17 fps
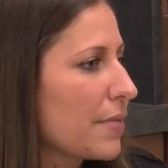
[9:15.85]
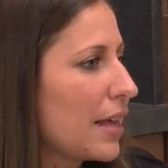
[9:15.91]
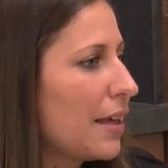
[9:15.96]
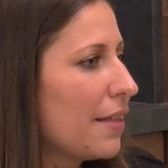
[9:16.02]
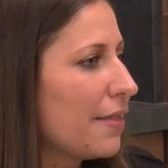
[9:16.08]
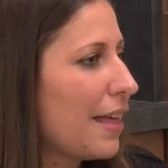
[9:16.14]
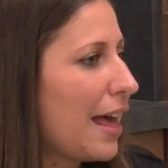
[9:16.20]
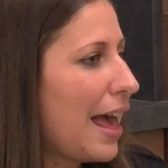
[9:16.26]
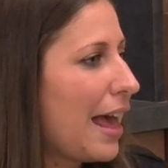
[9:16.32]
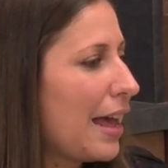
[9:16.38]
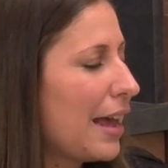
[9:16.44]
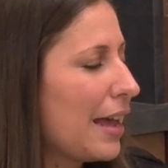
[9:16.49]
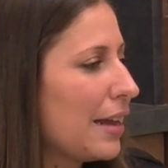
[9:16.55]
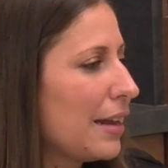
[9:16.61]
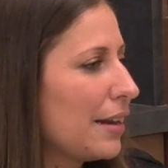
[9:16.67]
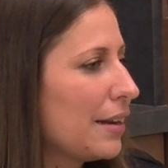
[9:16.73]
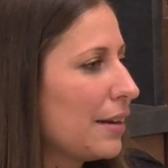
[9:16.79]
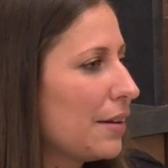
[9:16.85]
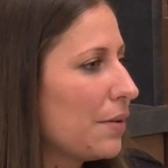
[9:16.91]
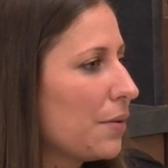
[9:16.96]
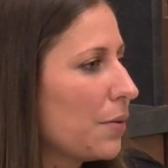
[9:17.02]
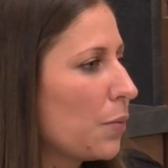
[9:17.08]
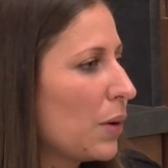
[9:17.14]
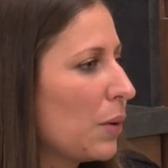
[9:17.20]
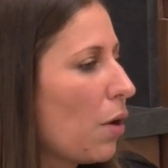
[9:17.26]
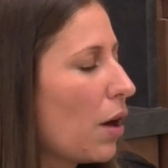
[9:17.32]
then
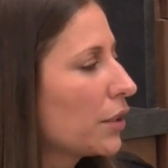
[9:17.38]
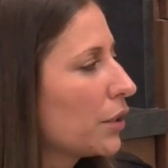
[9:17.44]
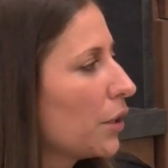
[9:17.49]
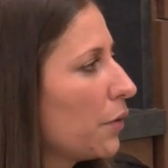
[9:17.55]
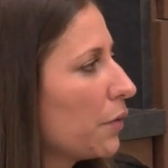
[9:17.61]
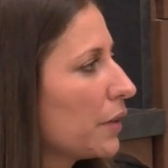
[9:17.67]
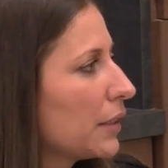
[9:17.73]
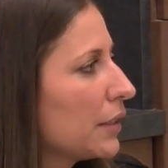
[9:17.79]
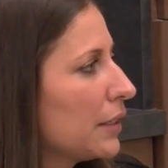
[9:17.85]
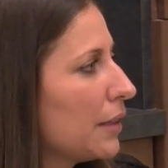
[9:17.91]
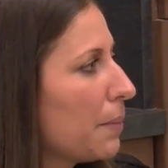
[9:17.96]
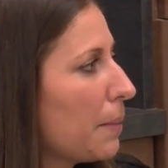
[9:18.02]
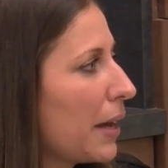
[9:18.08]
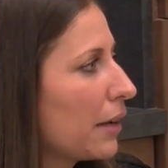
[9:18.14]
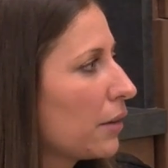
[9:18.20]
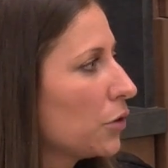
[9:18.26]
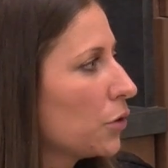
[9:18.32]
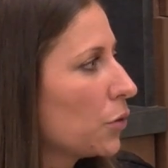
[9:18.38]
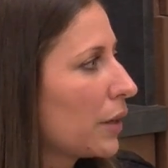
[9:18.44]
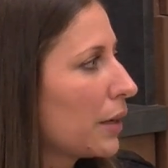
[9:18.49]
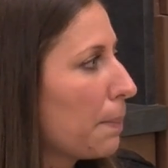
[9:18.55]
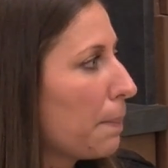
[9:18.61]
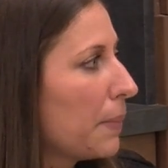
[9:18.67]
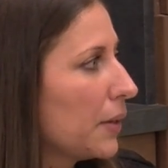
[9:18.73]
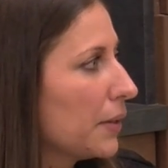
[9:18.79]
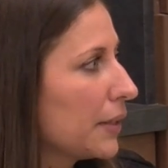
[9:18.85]
we walked over to the Michael
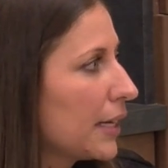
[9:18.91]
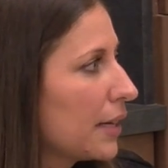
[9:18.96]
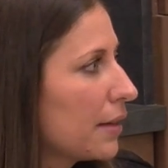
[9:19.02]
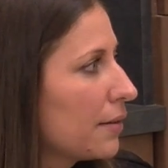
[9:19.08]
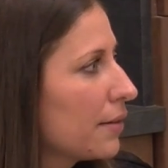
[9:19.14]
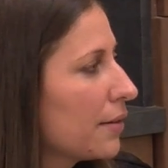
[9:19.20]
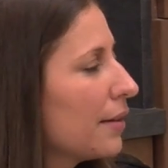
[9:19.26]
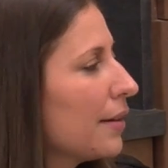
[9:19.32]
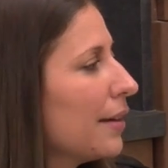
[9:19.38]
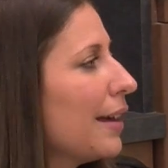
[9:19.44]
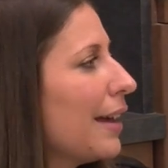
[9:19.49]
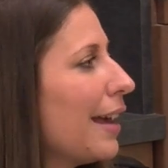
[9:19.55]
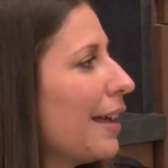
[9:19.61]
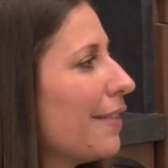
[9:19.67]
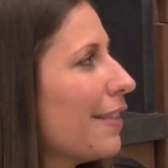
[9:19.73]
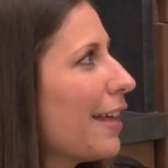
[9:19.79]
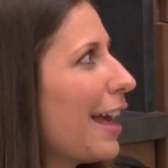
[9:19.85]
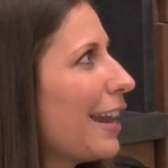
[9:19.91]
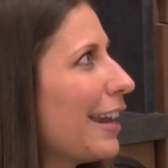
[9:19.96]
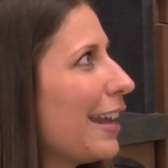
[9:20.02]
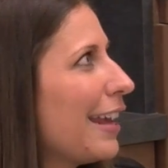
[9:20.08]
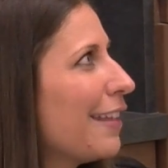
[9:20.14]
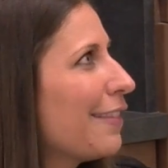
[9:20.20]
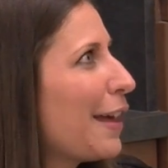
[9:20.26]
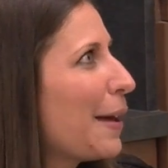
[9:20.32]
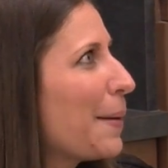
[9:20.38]
Jordan building. And then
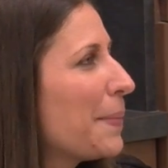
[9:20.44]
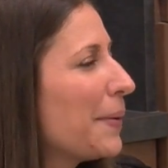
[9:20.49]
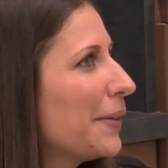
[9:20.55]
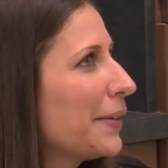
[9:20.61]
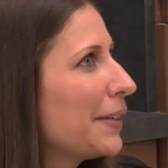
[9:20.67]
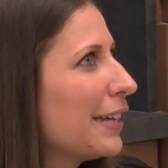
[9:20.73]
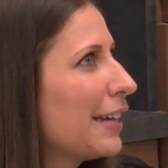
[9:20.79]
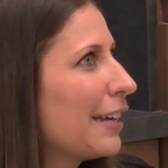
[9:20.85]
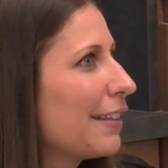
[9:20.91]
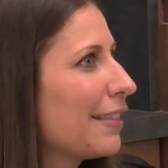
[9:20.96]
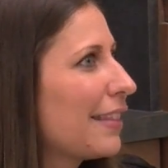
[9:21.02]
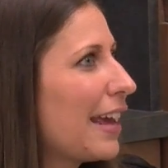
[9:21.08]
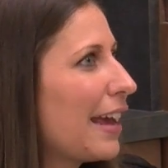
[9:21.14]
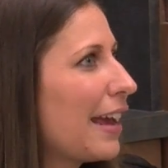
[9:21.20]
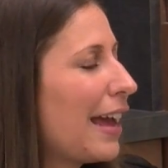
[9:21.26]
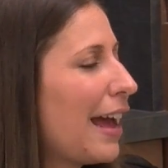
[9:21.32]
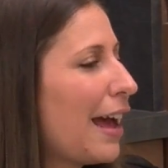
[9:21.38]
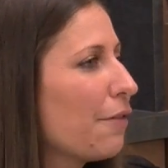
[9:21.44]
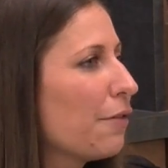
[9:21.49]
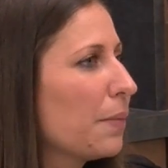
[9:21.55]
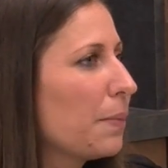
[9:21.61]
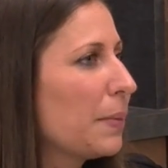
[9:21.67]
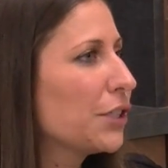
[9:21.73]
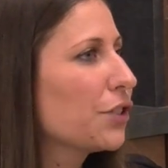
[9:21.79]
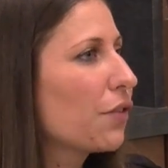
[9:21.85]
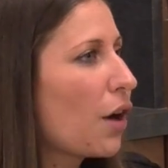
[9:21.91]
in that building, they have a
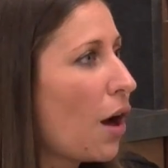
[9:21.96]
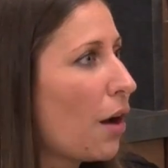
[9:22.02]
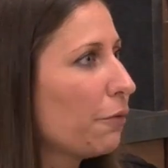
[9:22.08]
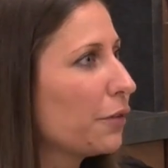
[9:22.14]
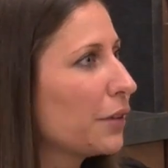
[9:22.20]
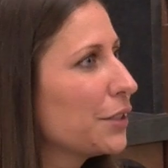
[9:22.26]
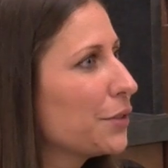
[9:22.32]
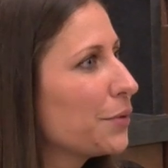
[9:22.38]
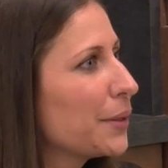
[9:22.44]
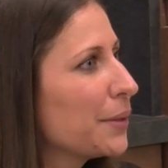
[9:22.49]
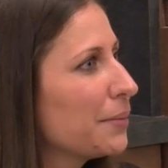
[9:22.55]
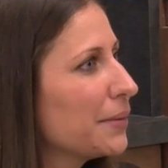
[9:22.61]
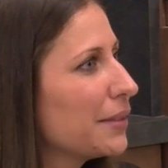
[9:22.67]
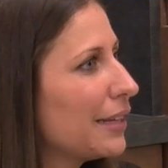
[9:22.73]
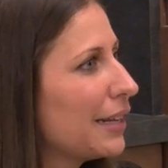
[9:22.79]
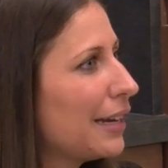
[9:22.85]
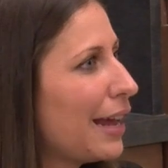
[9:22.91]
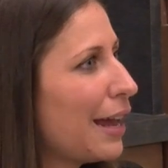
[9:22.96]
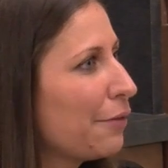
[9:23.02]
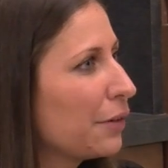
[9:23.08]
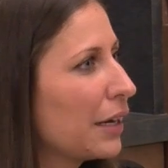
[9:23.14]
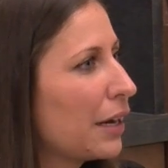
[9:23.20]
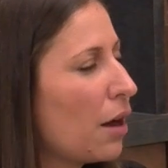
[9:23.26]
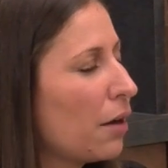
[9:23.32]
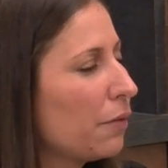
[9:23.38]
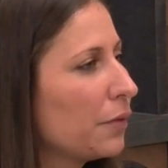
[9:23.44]
bunch of conference rooms, and
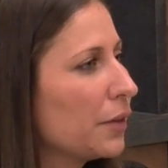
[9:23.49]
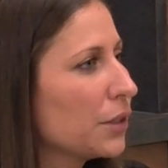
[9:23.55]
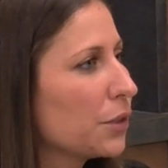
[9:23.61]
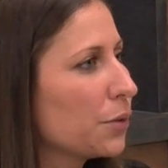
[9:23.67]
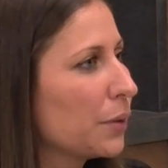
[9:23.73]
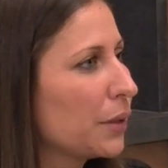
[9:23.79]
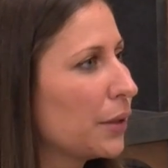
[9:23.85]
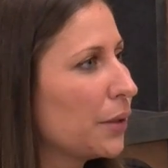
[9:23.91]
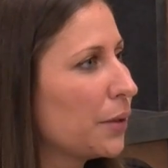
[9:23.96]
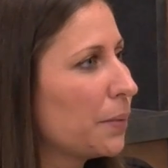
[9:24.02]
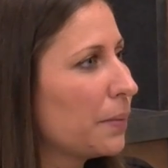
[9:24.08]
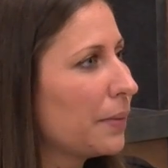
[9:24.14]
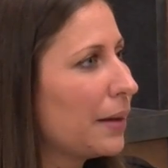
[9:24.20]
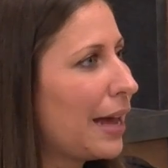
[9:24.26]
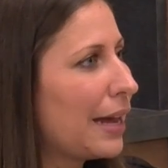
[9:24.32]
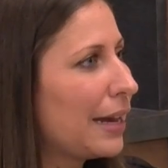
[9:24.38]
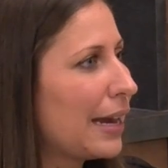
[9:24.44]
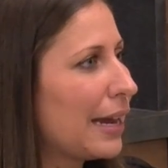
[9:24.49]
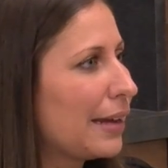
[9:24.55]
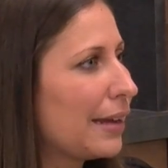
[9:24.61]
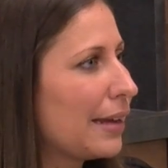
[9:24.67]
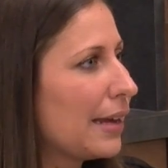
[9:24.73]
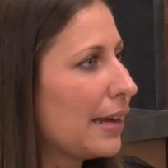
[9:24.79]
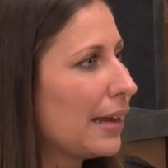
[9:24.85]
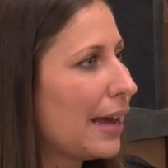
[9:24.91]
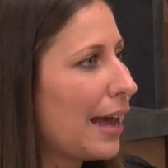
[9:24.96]
every conference room at
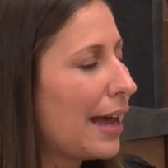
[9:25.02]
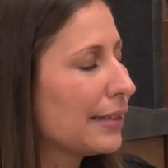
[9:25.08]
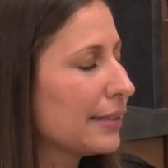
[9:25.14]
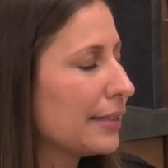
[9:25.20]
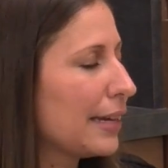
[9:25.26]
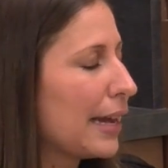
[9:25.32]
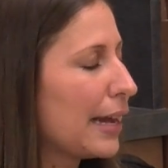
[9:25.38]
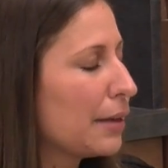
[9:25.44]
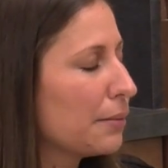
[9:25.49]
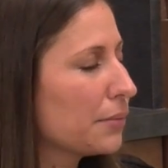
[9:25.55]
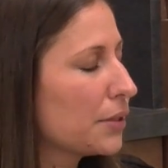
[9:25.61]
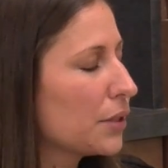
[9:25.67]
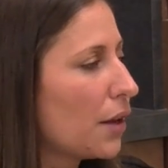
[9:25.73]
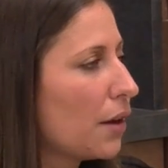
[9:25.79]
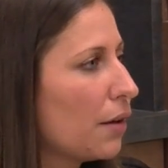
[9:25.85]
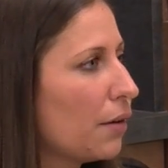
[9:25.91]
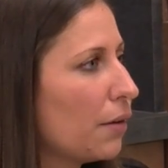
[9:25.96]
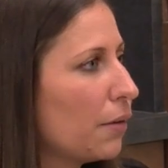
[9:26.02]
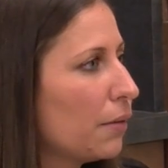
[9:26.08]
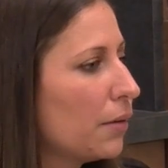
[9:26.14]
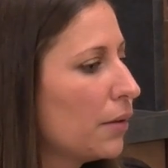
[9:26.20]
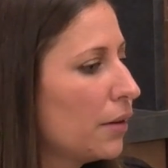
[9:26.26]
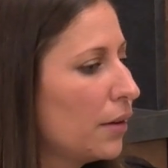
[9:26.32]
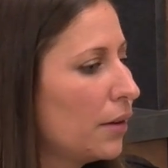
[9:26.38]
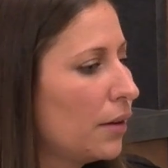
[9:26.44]
Nike has a name. So